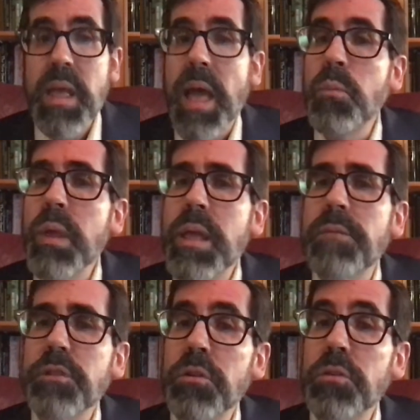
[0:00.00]
And we
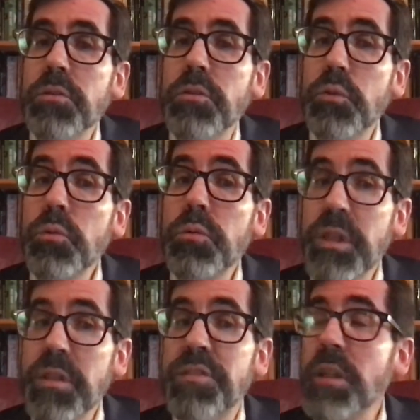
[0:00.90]
have learned who
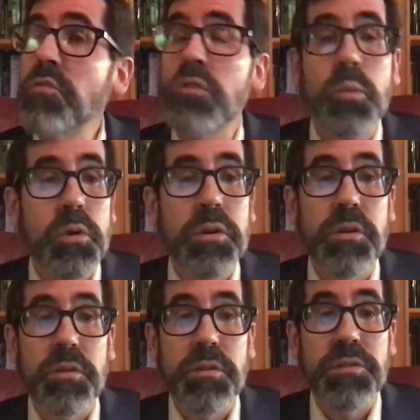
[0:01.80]
the essential
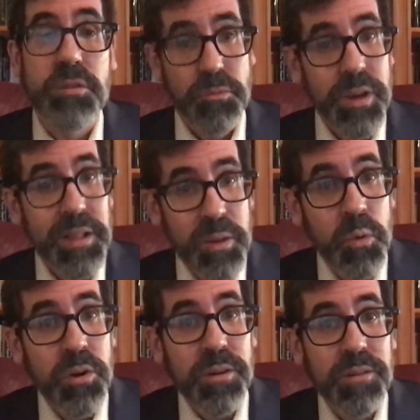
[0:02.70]
workers really
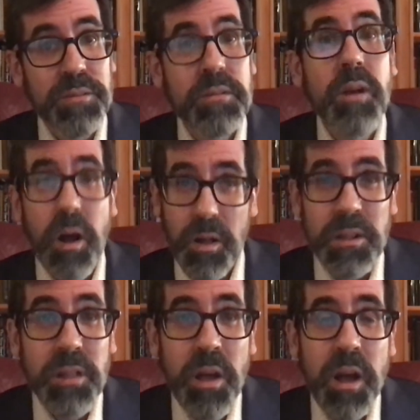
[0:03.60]
were all
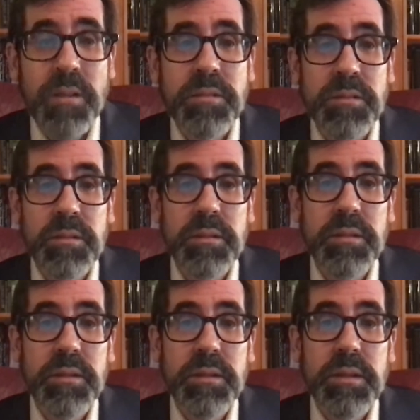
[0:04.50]
along.
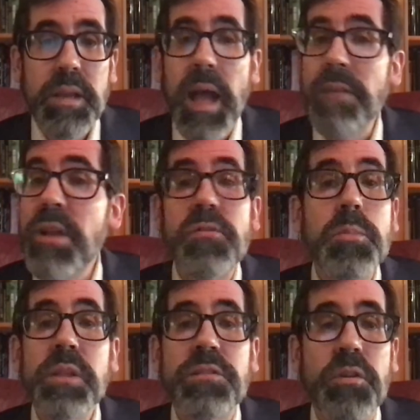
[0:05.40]
I've never
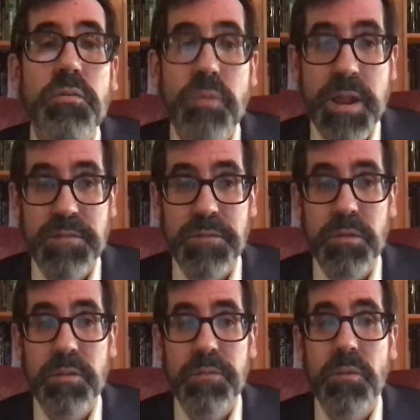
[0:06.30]
been so
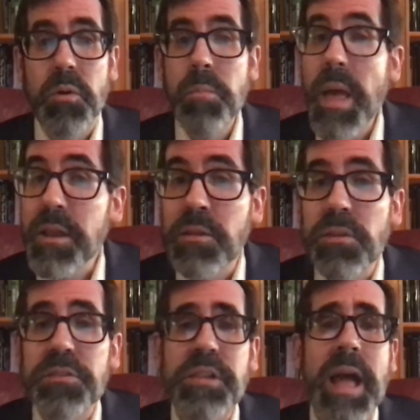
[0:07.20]
grateful for medical
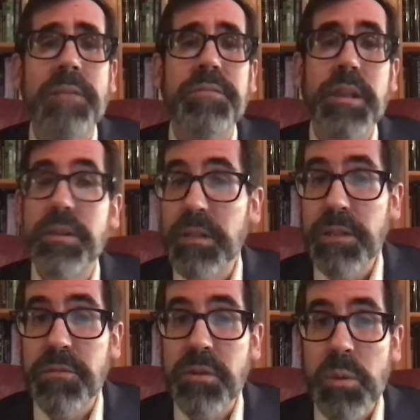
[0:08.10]
staff and
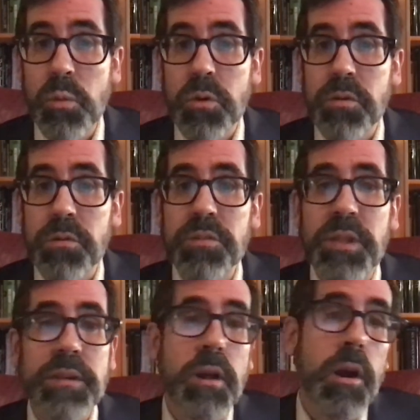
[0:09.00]
delivery workers
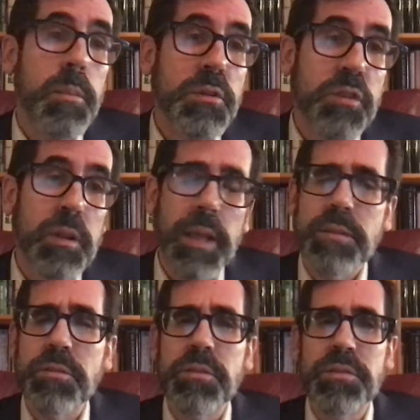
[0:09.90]
and garbage
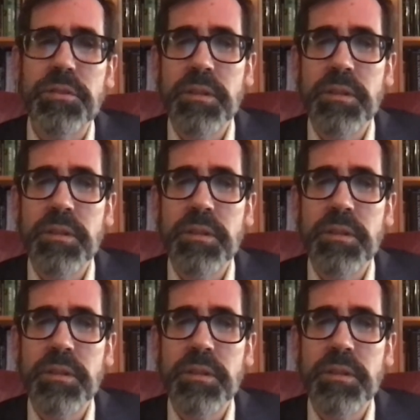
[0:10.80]
collectors.